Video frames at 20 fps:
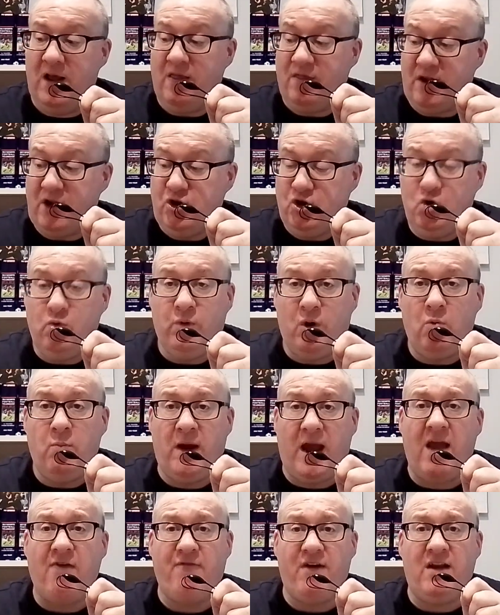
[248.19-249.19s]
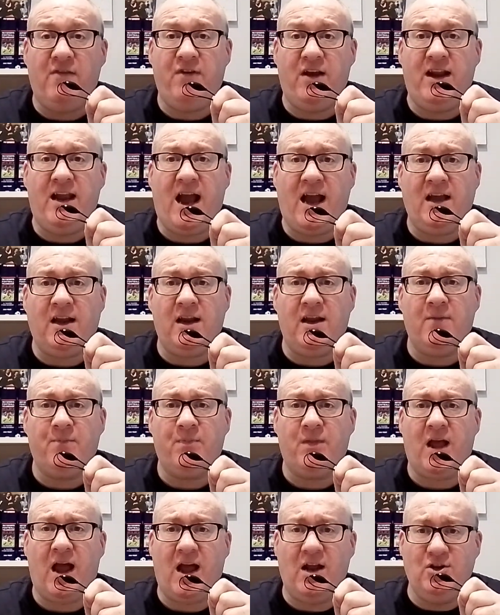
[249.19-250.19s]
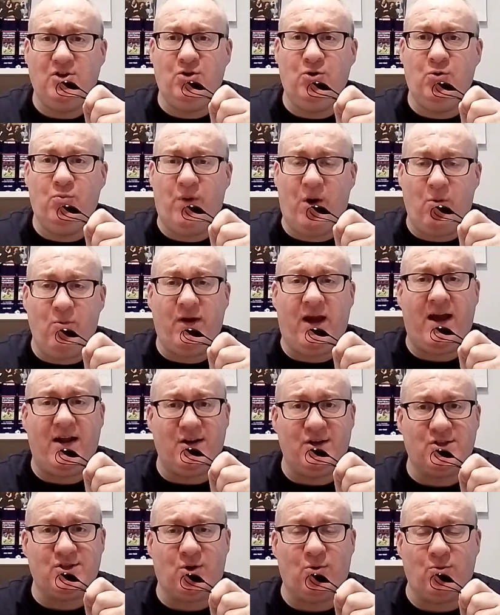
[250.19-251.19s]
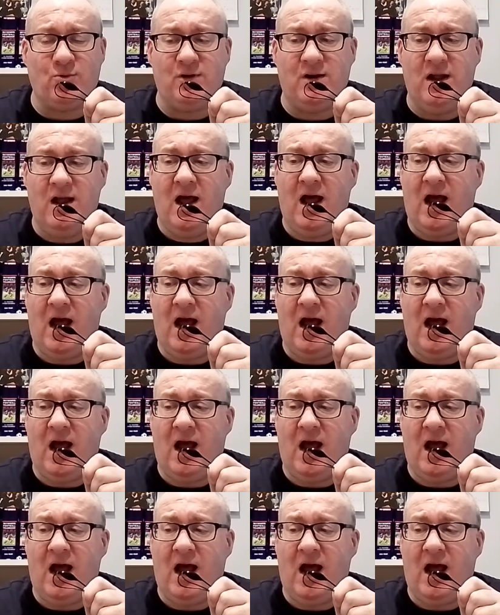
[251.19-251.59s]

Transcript: then you will get very, very angry, and you will get insulting,